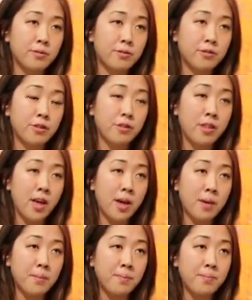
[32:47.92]
for
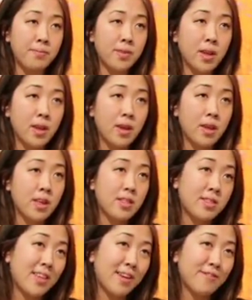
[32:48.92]
them,
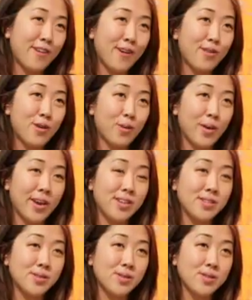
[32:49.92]
they found their
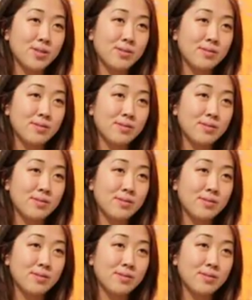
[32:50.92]
ways